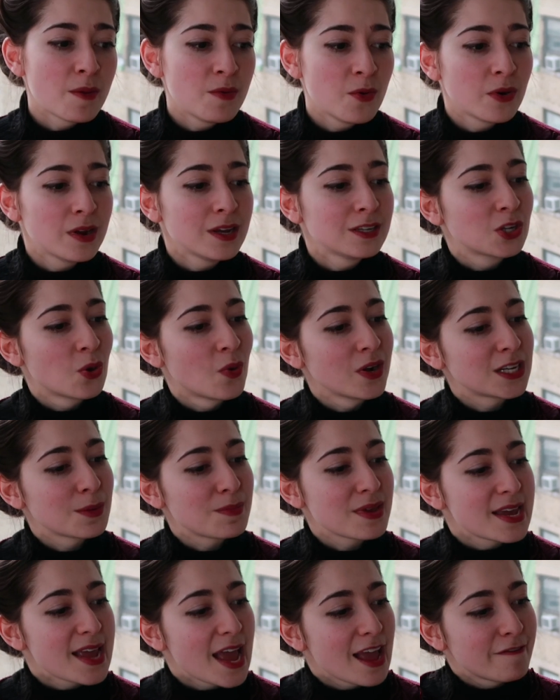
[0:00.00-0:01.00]
is going to
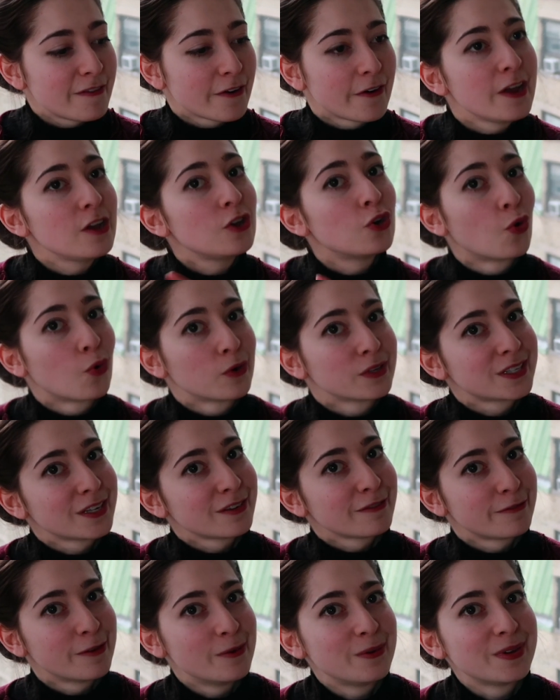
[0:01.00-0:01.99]
be a very
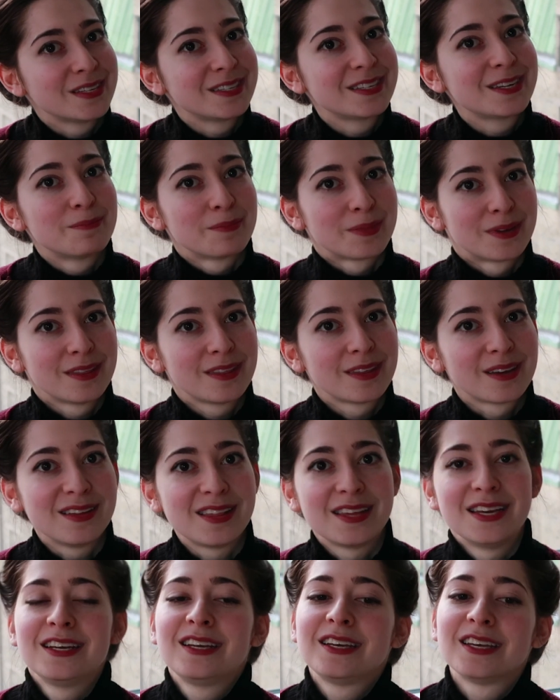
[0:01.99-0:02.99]
corset focused month, I
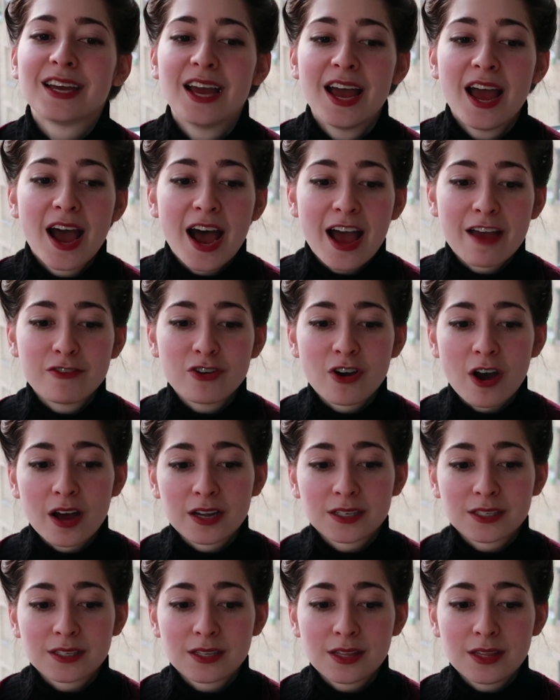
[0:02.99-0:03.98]
think. I've
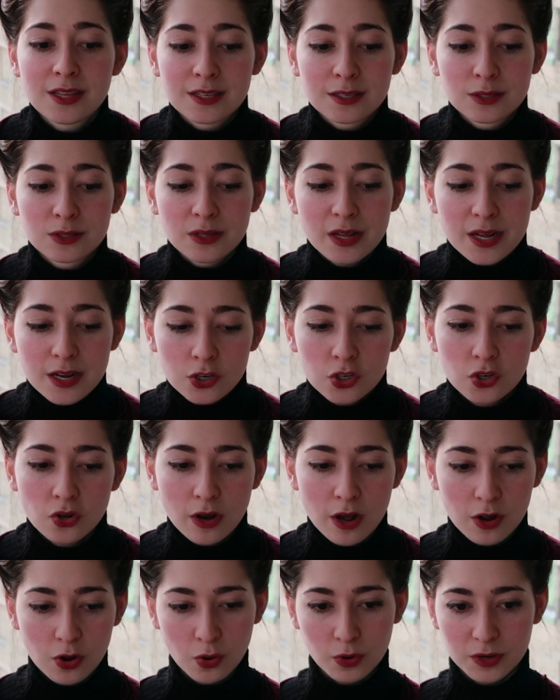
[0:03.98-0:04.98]
got this Lady
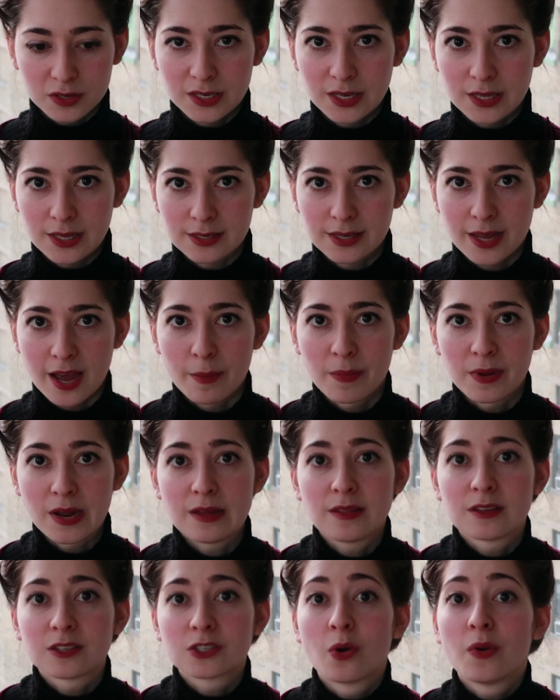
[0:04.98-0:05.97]
Sherlock corset that's
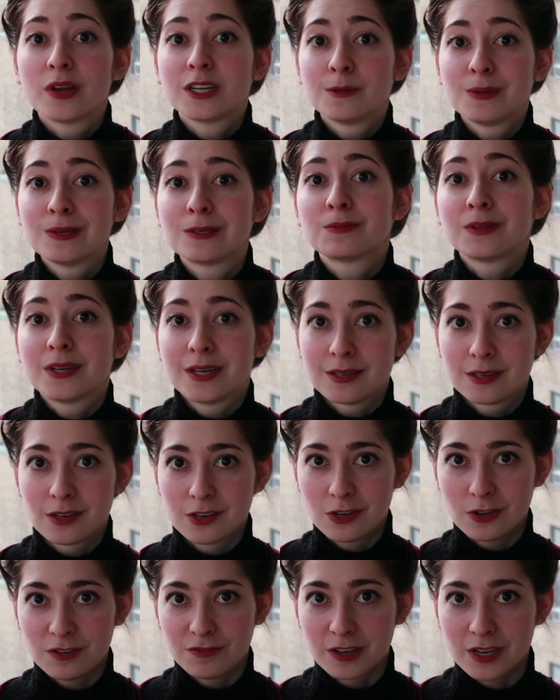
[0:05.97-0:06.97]
happening that's going to be split
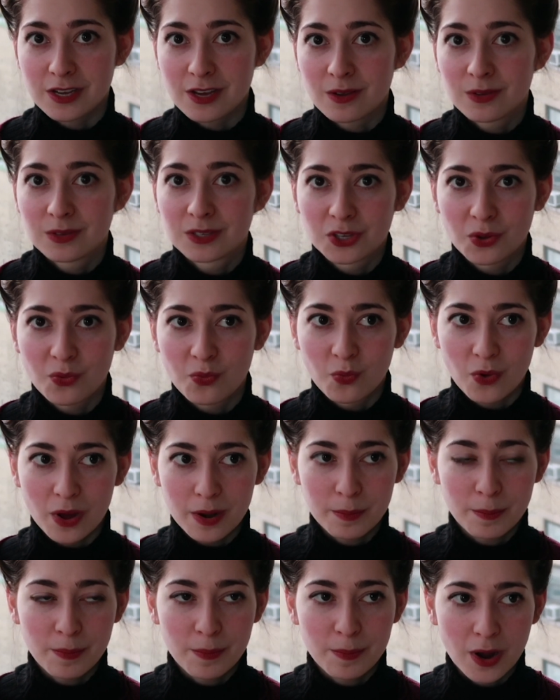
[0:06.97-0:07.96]
into 2 videos. So
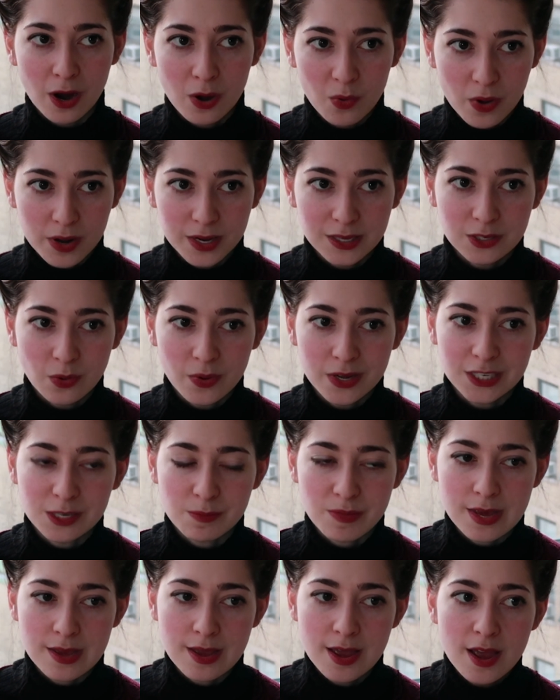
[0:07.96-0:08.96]
part 1 is going
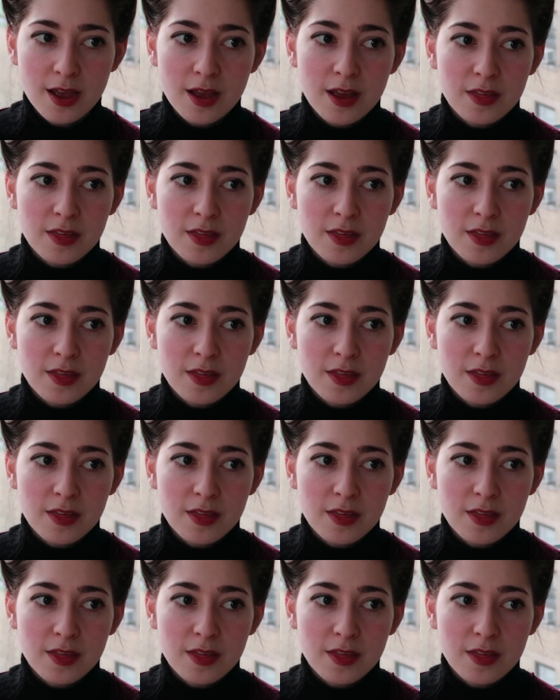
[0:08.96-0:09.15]
to be